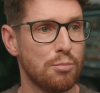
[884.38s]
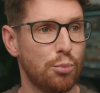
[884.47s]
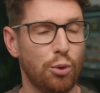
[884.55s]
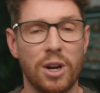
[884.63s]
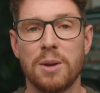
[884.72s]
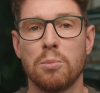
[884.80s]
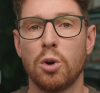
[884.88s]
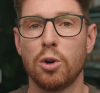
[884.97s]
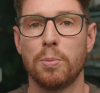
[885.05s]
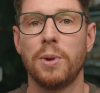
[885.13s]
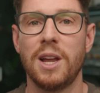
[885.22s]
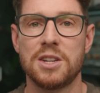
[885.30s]
bring
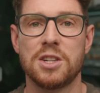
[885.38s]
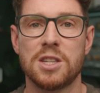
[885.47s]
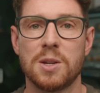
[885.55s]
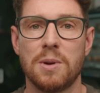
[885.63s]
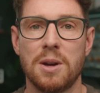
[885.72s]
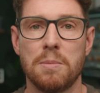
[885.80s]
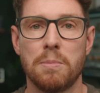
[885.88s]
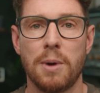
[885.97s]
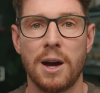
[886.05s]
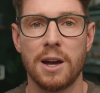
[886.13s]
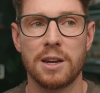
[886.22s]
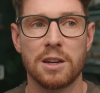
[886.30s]
more pleasure to it
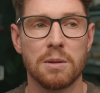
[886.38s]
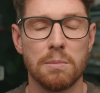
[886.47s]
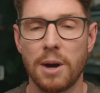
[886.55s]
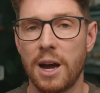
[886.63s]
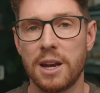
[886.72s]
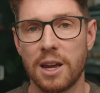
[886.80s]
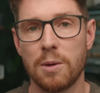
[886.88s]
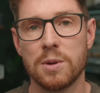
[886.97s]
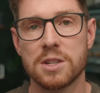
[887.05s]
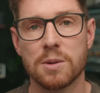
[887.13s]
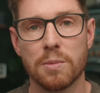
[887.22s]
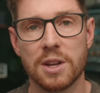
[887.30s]
by combining it
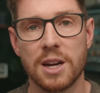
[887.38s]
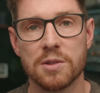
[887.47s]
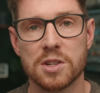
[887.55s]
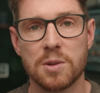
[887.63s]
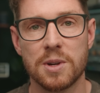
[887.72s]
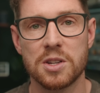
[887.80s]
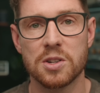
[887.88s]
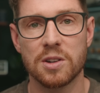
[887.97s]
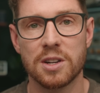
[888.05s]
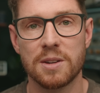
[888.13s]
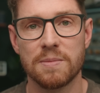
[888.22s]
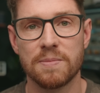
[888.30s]
with something else you enjoy.